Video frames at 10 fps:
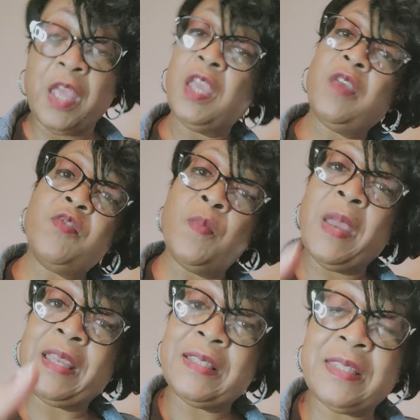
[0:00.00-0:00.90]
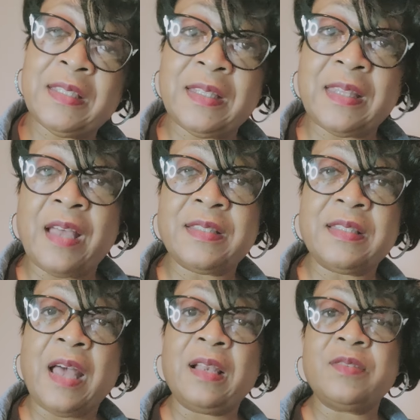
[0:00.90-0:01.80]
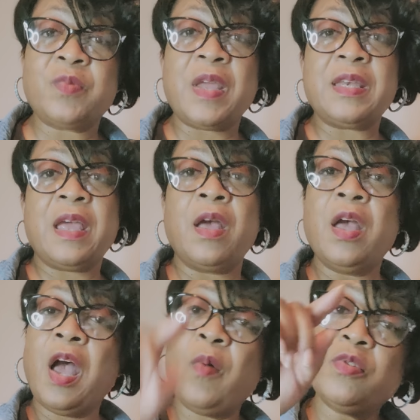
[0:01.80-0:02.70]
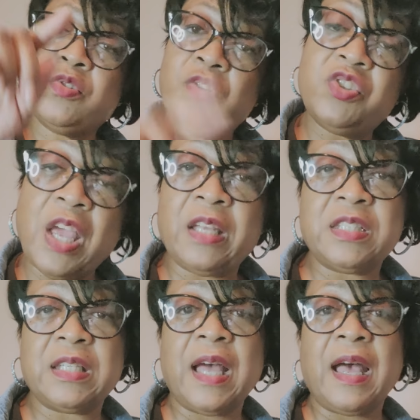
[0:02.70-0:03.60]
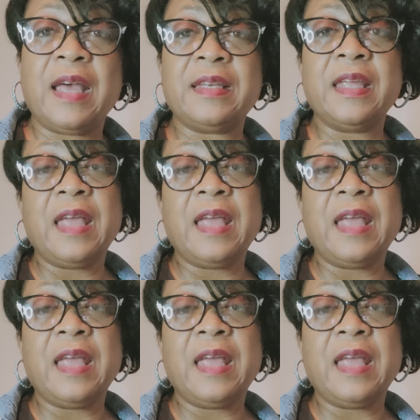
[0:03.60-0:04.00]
If you're making $60,000 right now, I want you to challenge God.